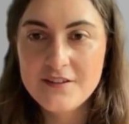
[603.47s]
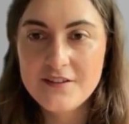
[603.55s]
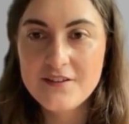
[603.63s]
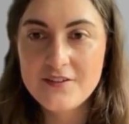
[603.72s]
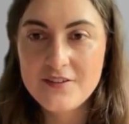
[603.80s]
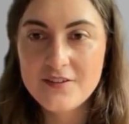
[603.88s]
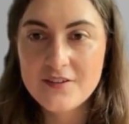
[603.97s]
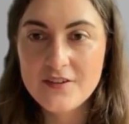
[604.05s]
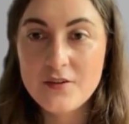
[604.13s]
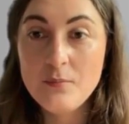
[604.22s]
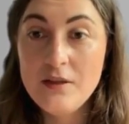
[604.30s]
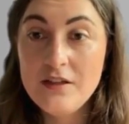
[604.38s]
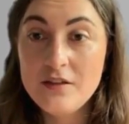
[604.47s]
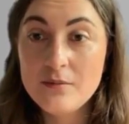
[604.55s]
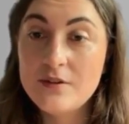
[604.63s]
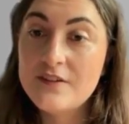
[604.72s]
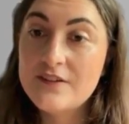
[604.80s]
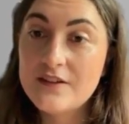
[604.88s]
is the medium
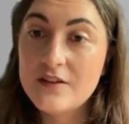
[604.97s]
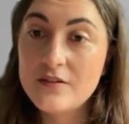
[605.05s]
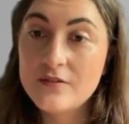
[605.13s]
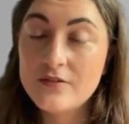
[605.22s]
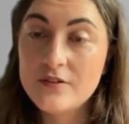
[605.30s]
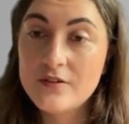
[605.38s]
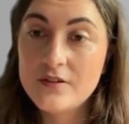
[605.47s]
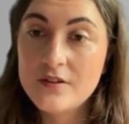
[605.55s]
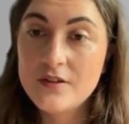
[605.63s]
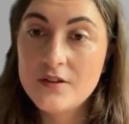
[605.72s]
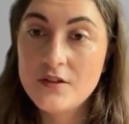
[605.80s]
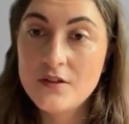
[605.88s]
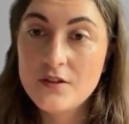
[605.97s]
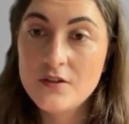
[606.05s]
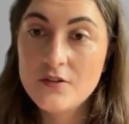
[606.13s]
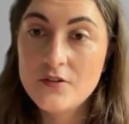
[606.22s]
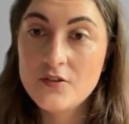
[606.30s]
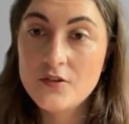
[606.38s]
itself.
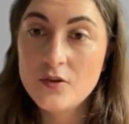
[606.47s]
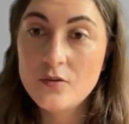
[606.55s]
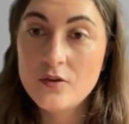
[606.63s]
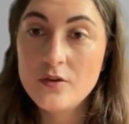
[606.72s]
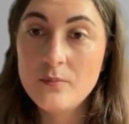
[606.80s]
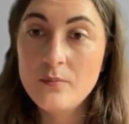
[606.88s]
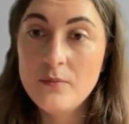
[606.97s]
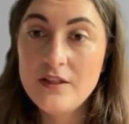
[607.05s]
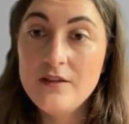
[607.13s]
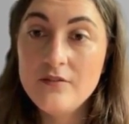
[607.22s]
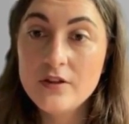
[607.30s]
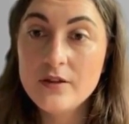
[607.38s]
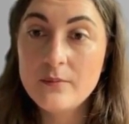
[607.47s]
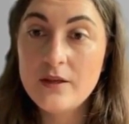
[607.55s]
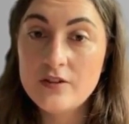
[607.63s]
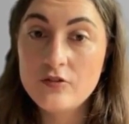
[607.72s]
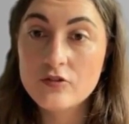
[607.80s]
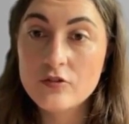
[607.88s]
So medieval
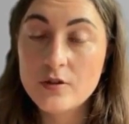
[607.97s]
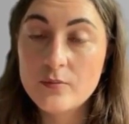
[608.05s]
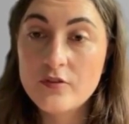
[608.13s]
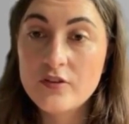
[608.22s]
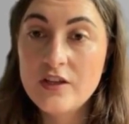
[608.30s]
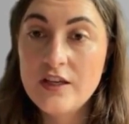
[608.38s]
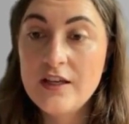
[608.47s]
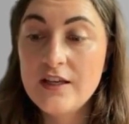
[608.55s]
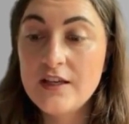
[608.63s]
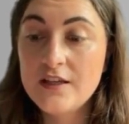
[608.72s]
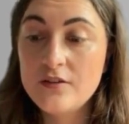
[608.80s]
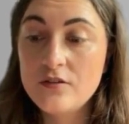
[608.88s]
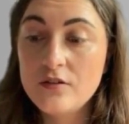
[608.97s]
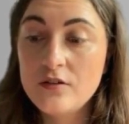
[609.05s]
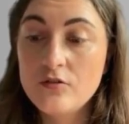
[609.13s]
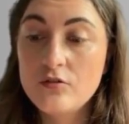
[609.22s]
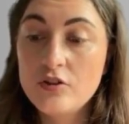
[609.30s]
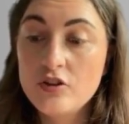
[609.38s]
manuscripts and
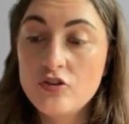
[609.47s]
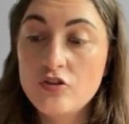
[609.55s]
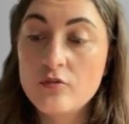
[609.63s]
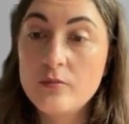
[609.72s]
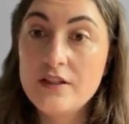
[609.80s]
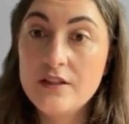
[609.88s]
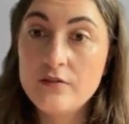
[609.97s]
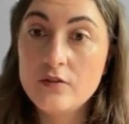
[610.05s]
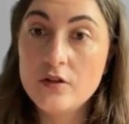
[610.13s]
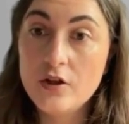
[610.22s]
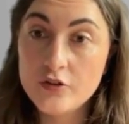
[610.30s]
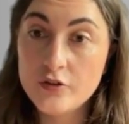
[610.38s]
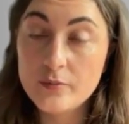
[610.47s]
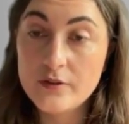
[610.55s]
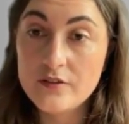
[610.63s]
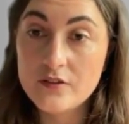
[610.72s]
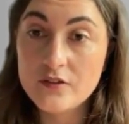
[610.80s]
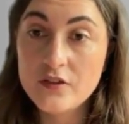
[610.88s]
traditional medieval
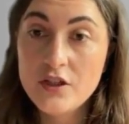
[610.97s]
altarpieces